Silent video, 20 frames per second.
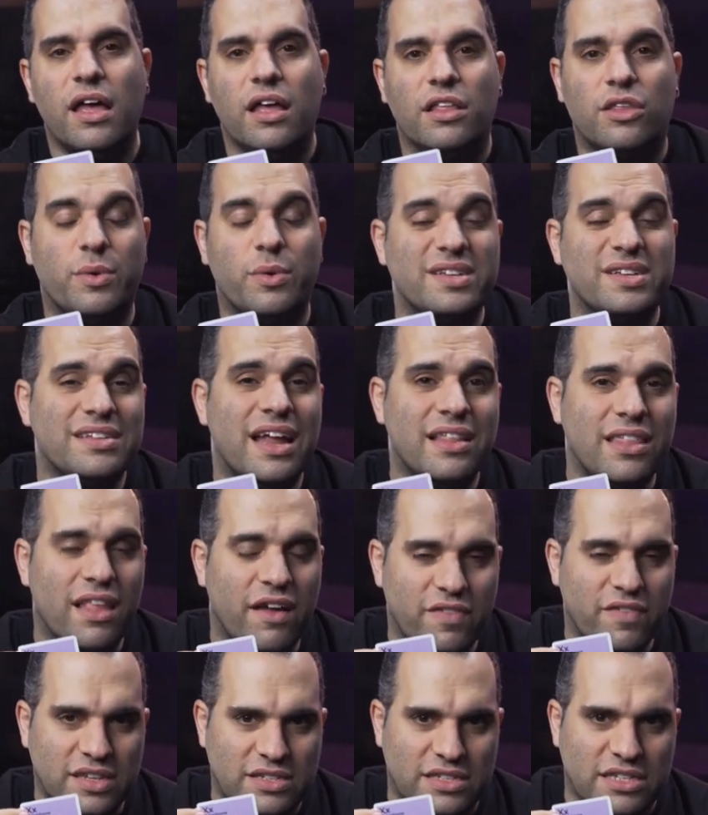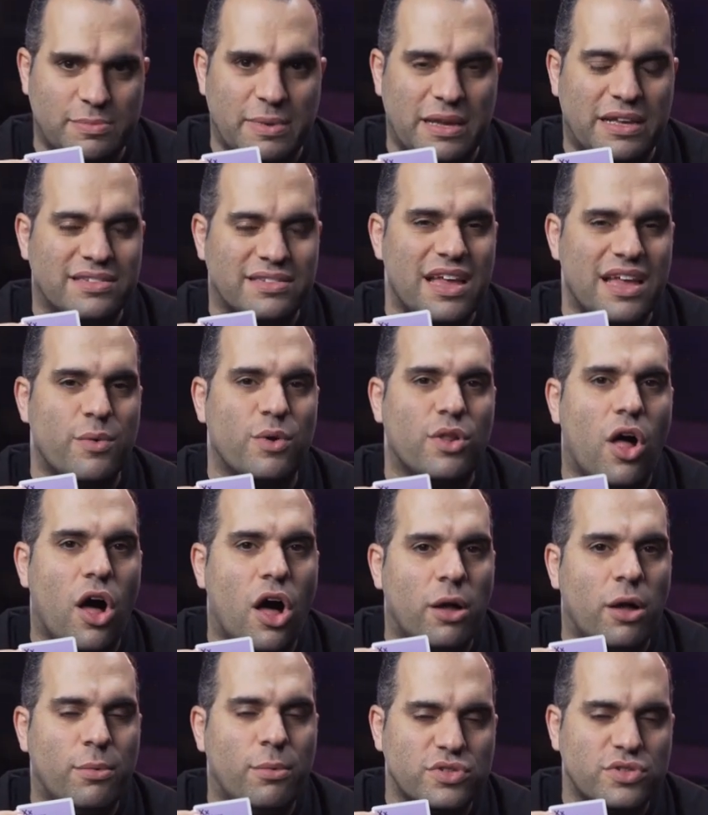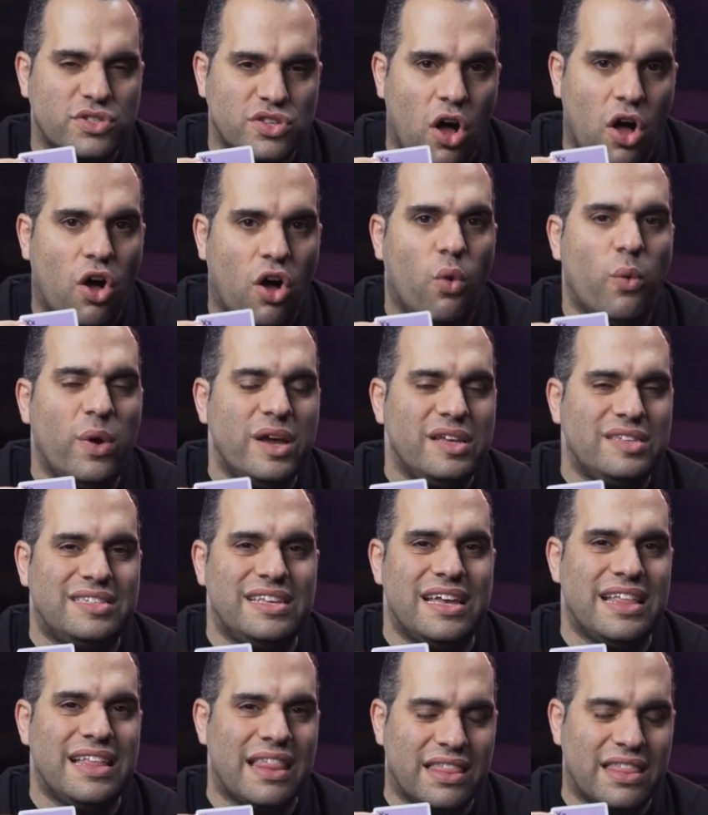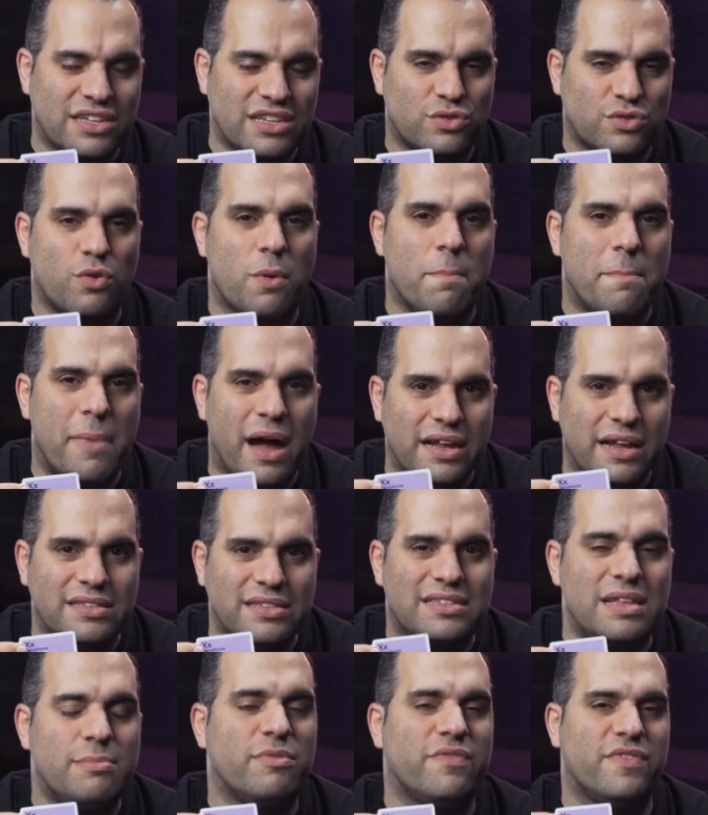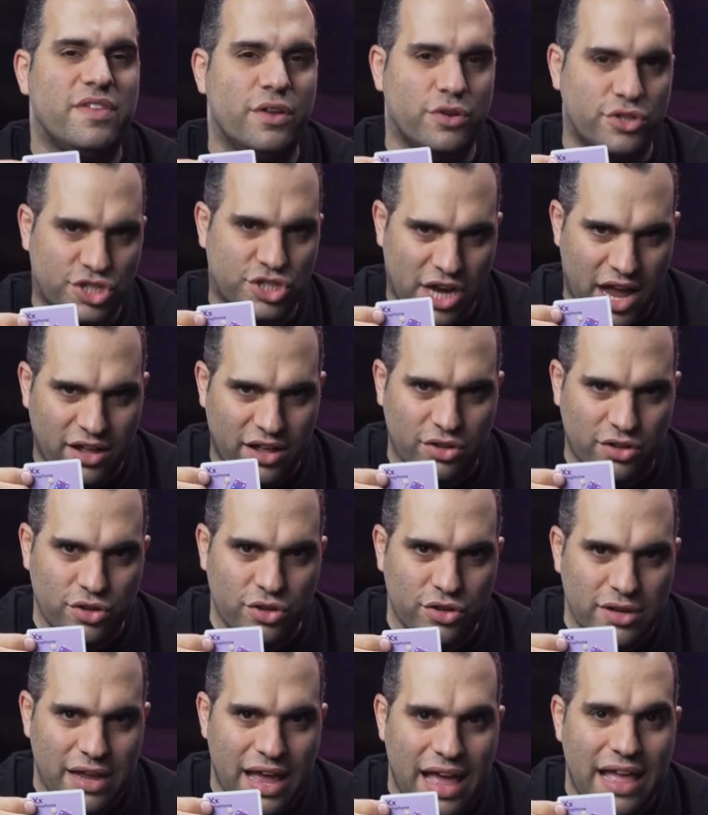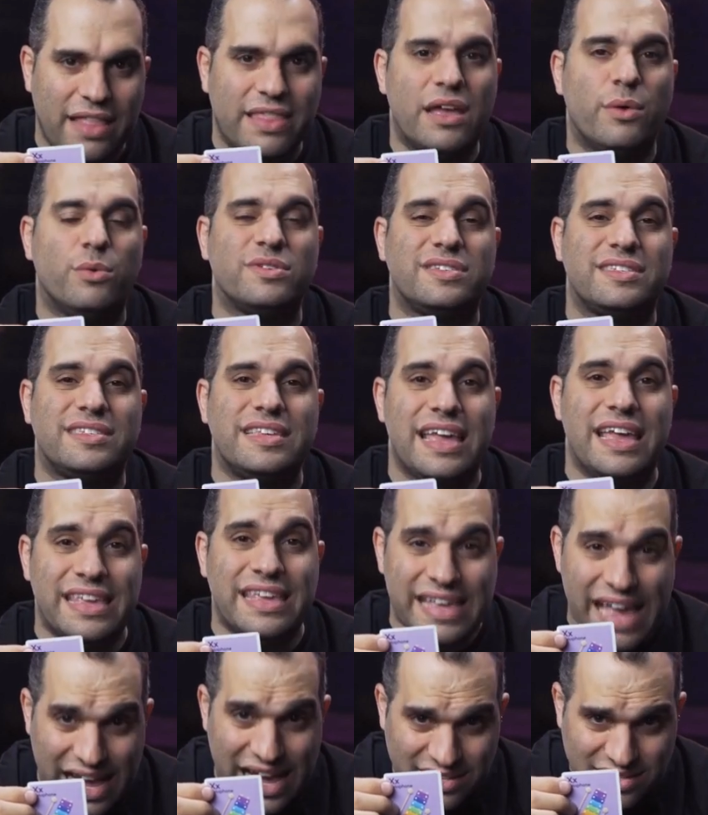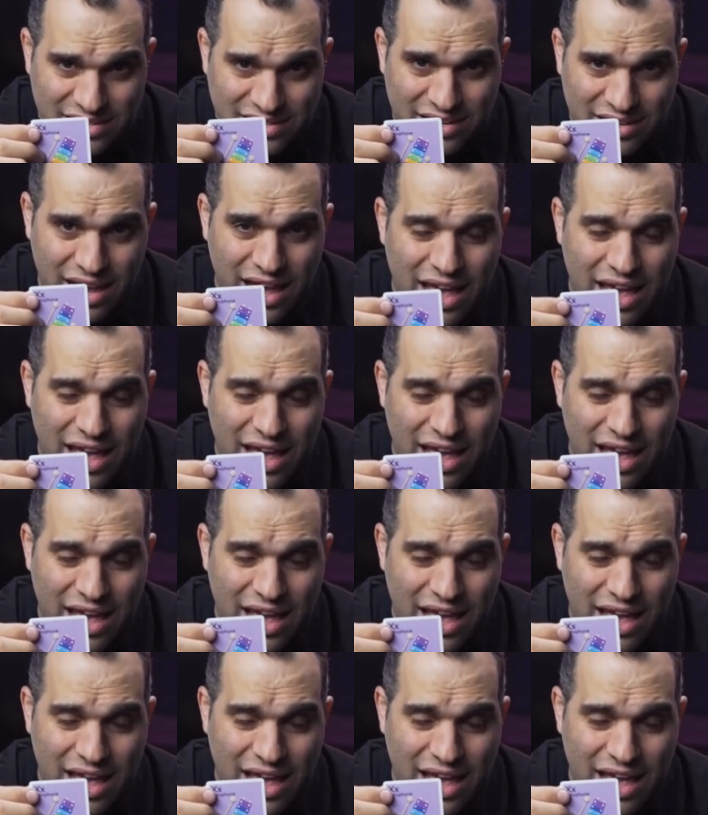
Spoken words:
The reason I love this is because I will almost always say that this reminds them of their childhood. And they will say yes.